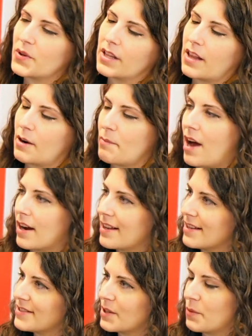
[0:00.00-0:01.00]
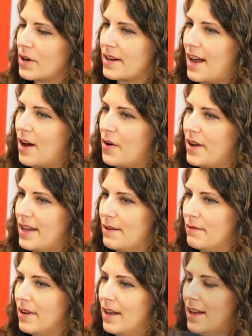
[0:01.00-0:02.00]
We're doing a lot of podcasting work now
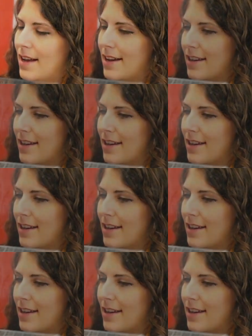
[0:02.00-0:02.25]
in